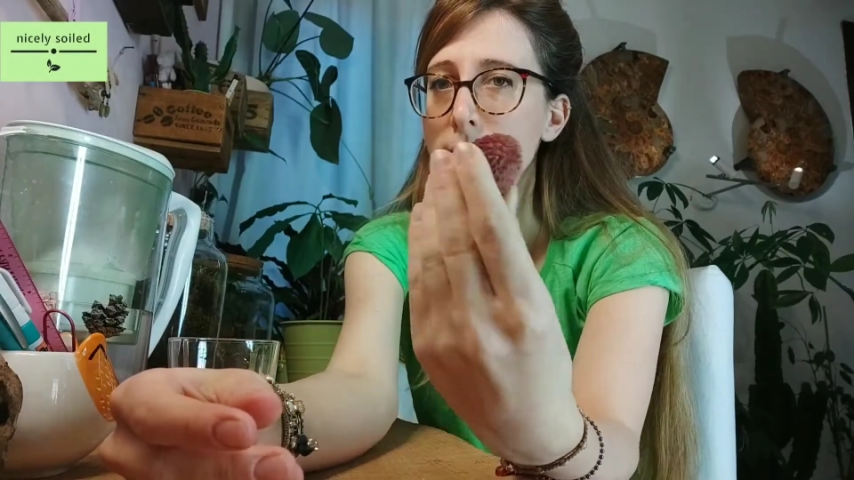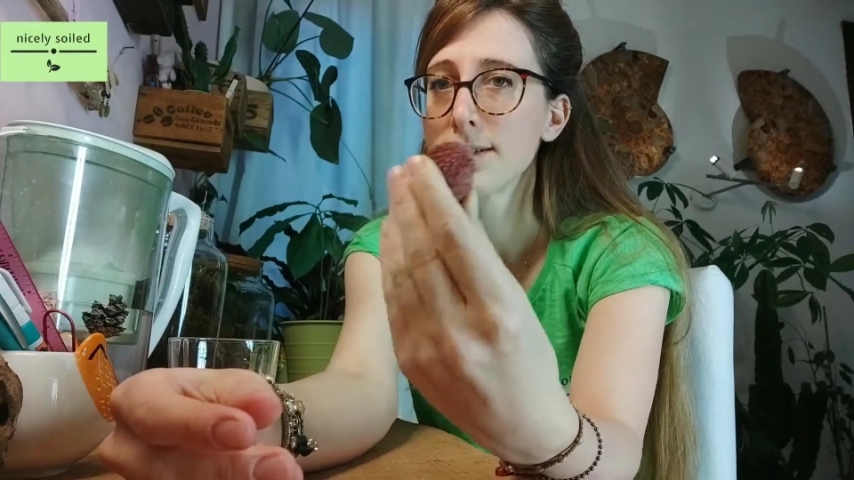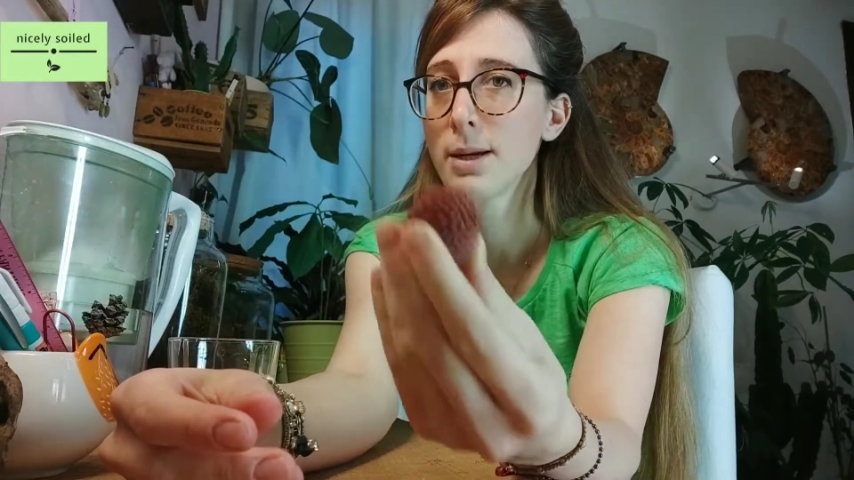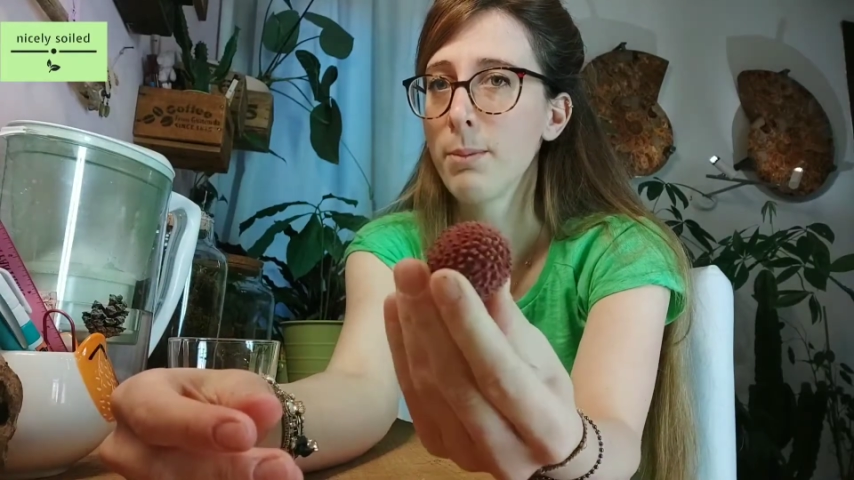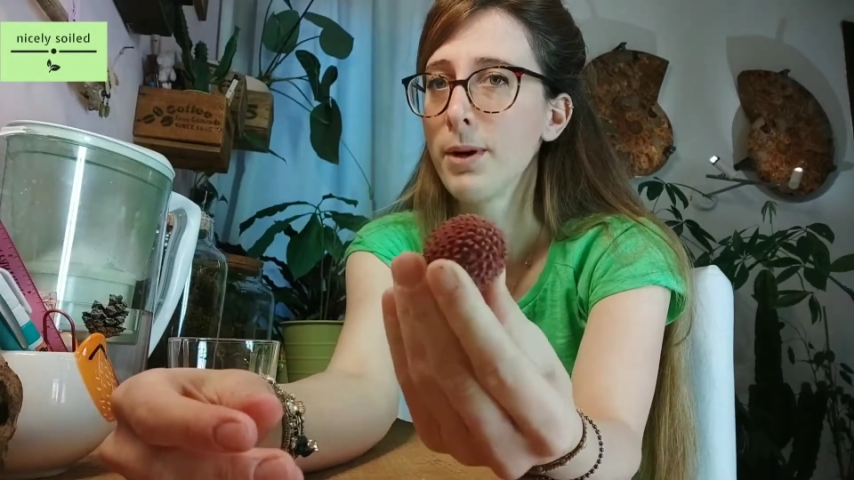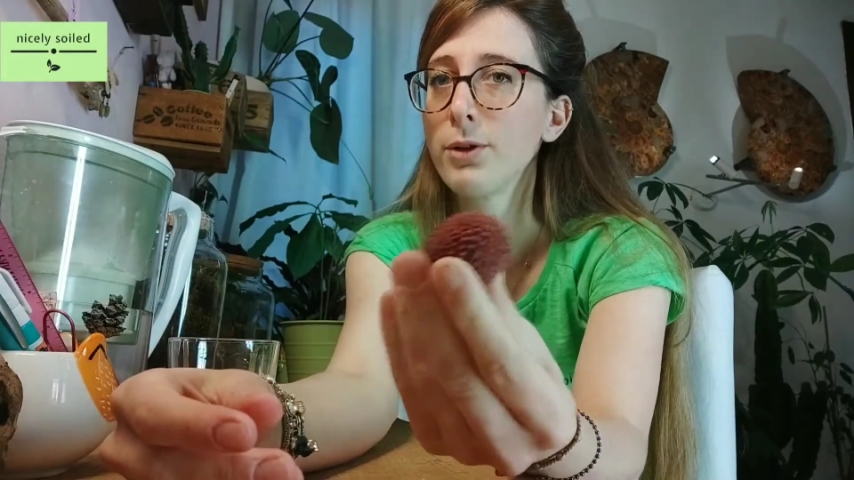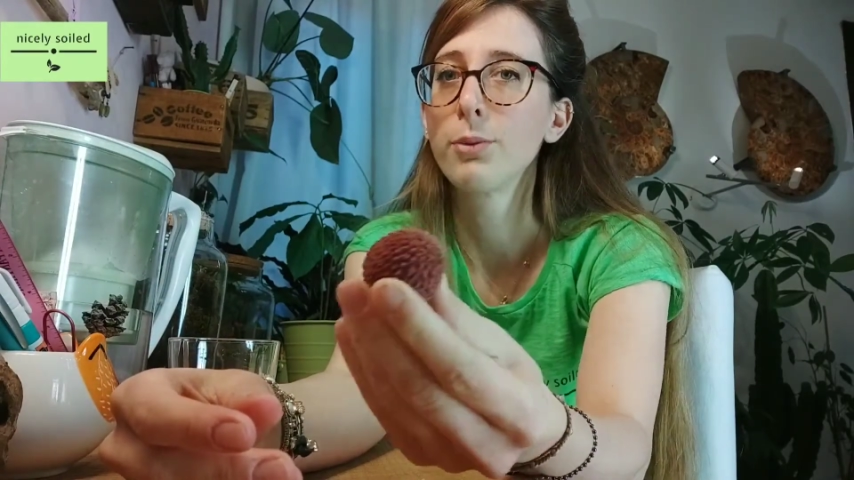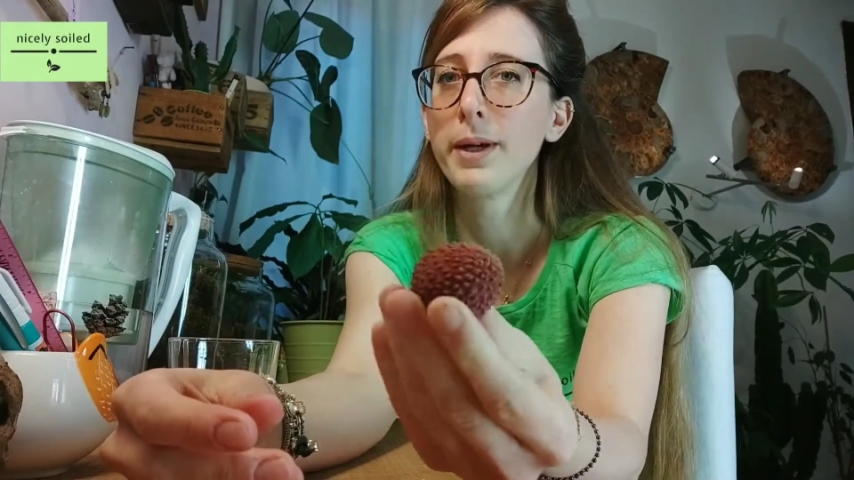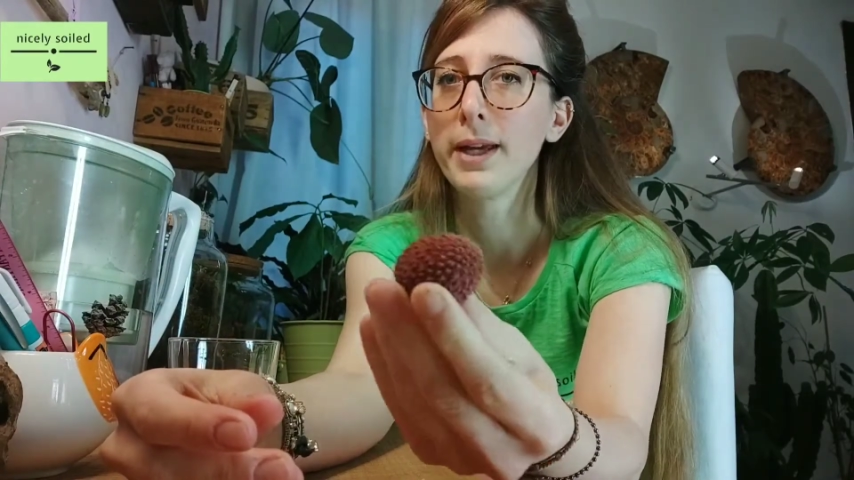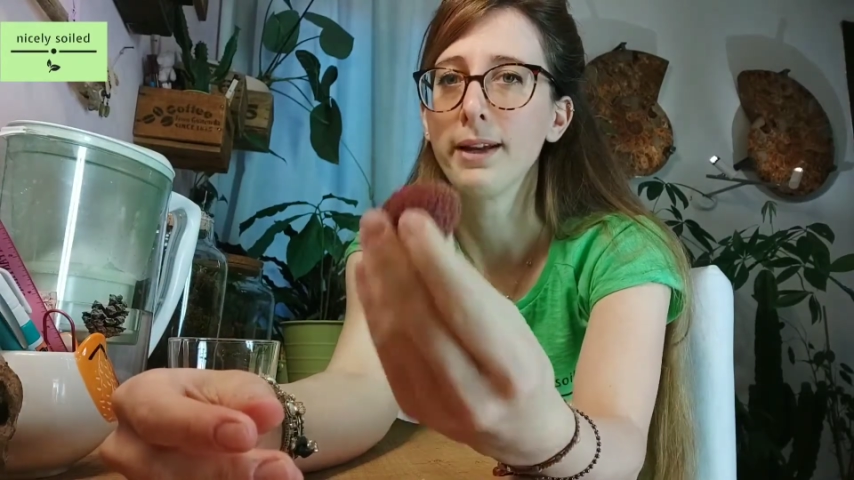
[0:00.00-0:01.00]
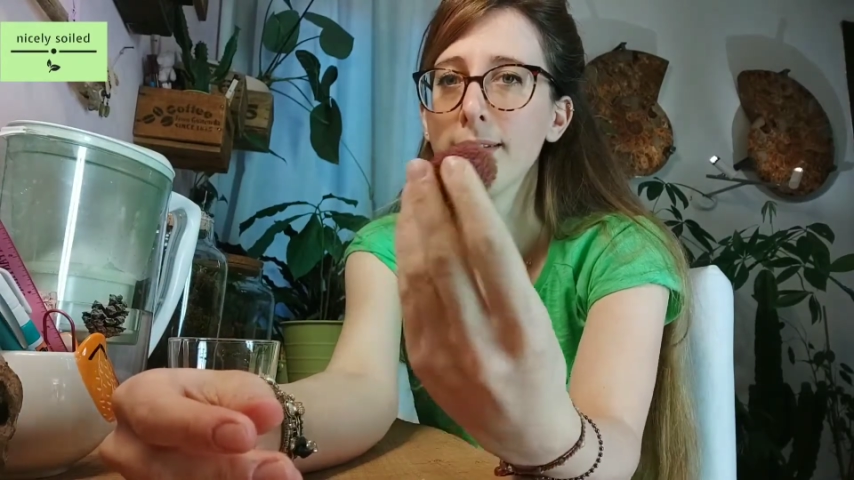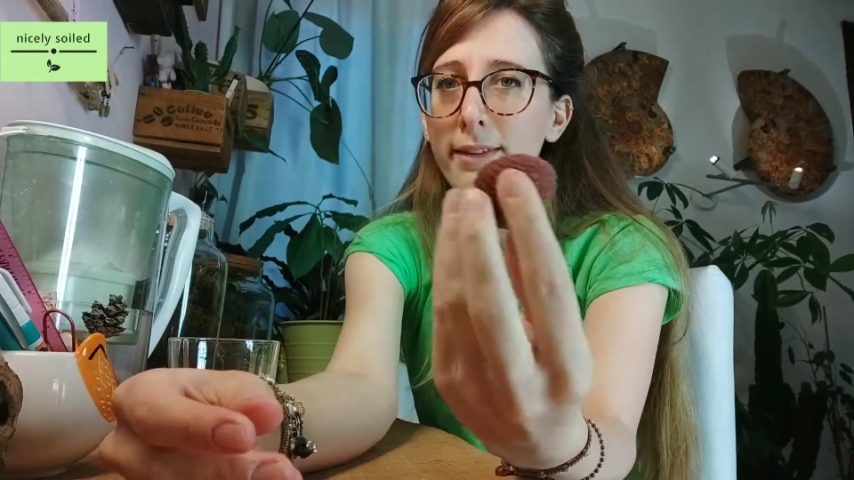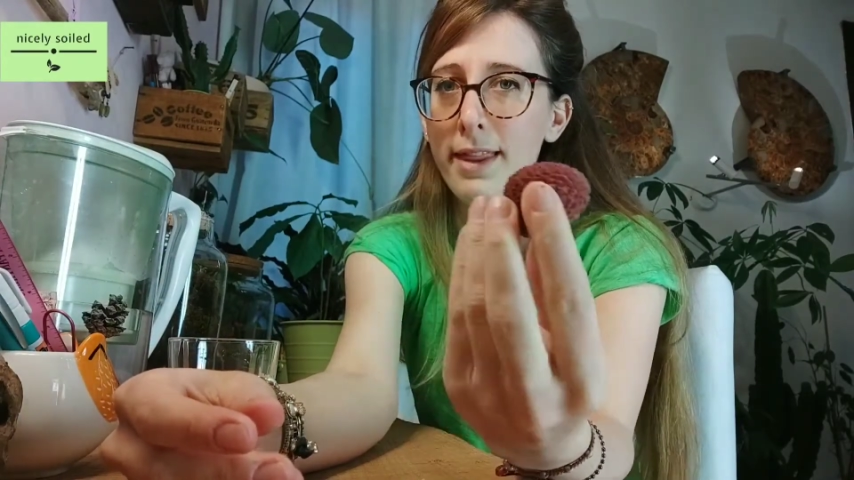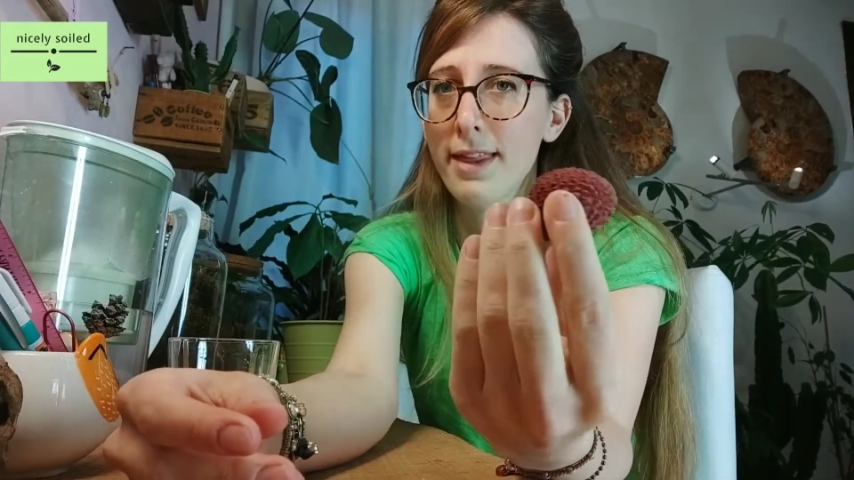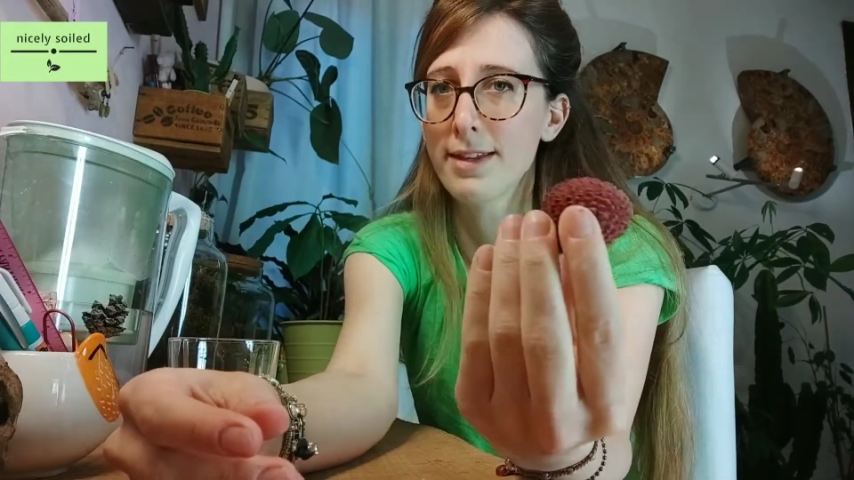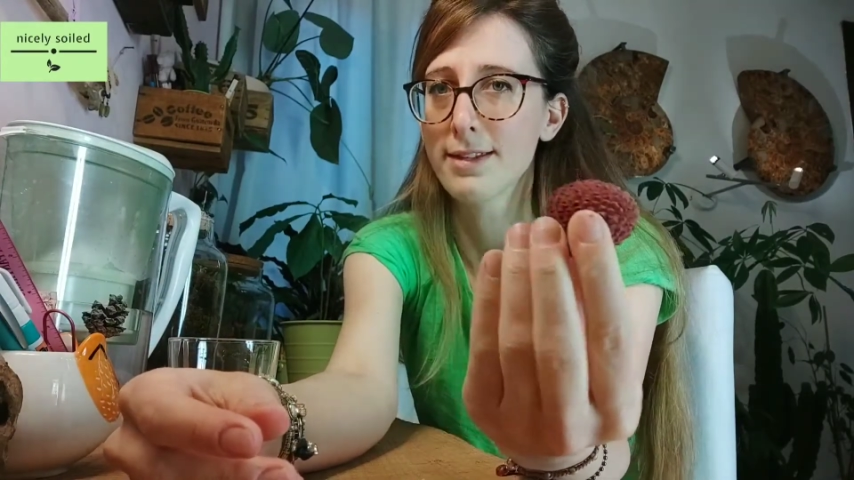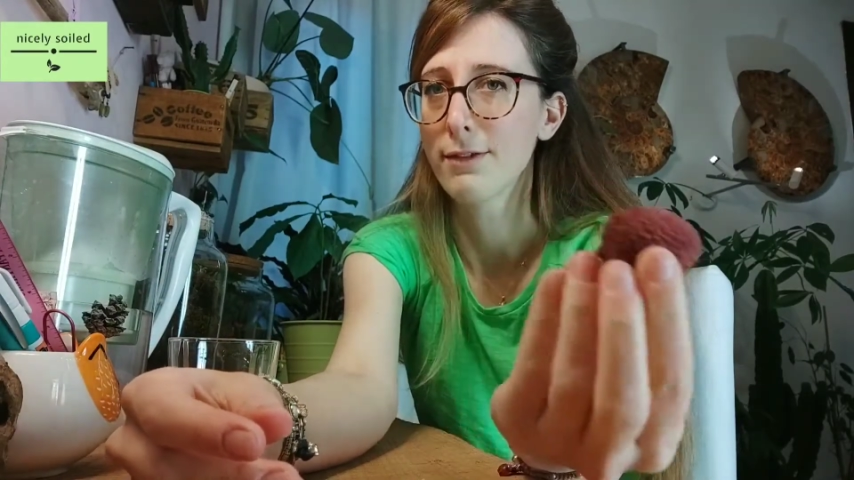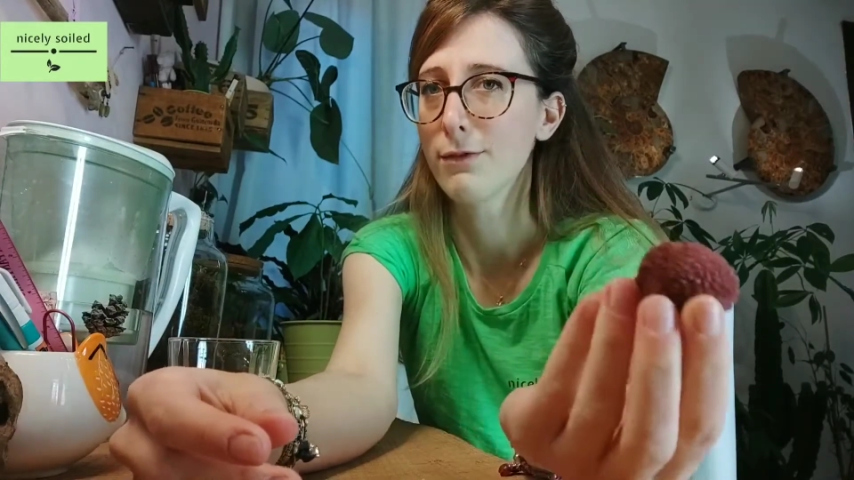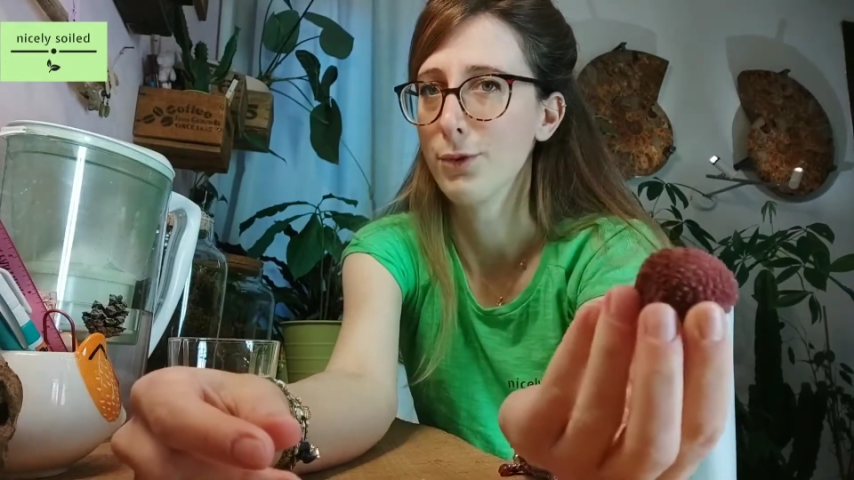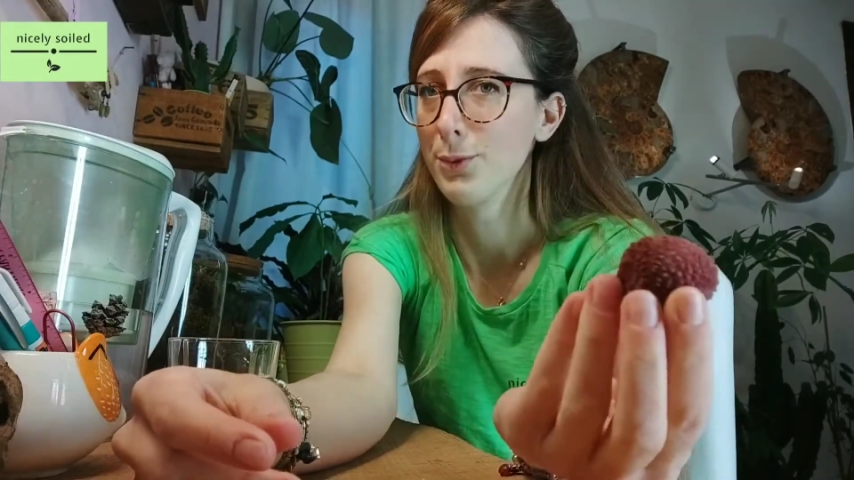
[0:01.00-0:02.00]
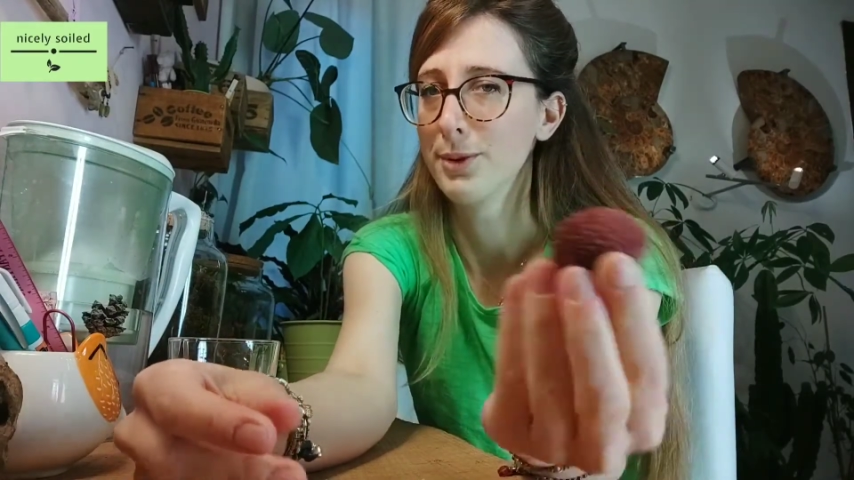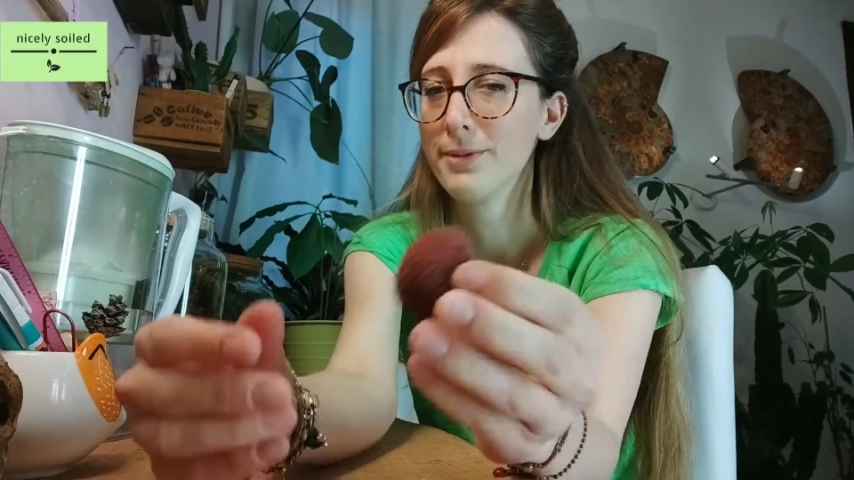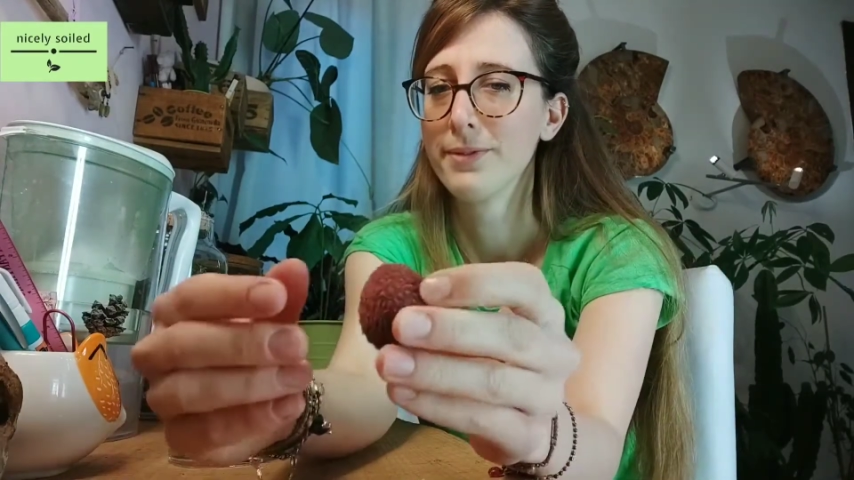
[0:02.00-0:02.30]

simply to peel this fruit.